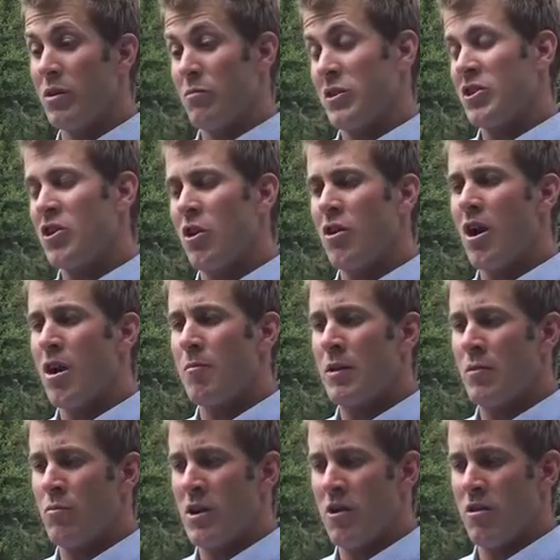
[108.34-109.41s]
When we showed up
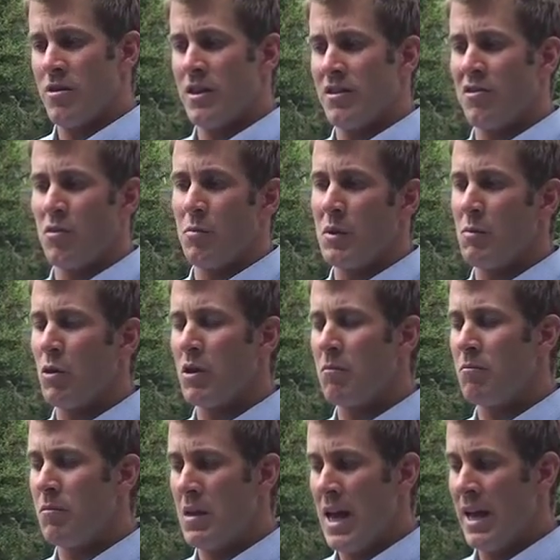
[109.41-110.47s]
and we heard that two people
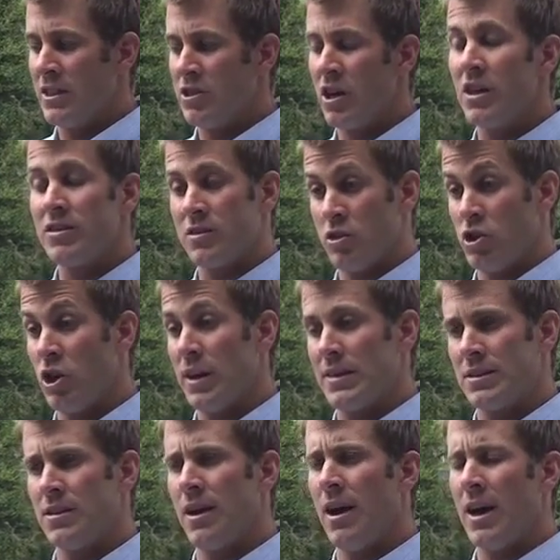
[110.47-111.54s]
had
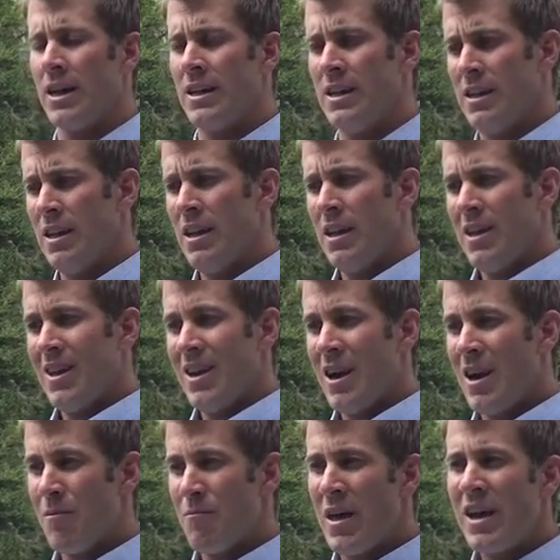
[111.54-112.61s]
just died,
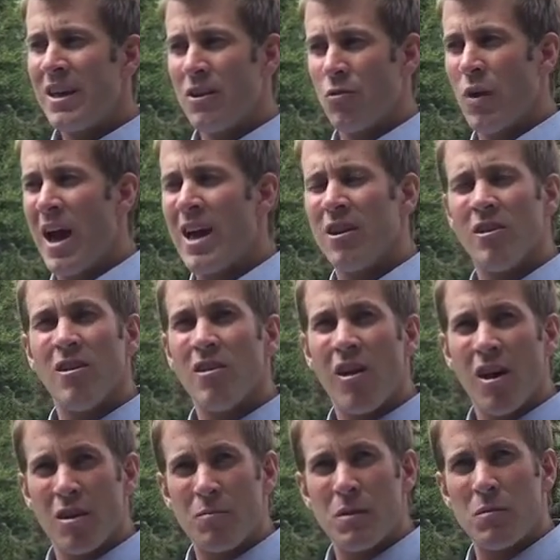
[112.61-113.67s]
that can rattle a
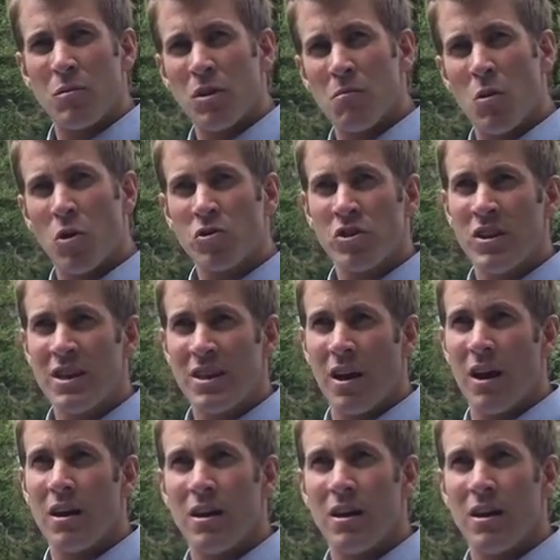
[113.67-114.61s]
lot of people emotionally, and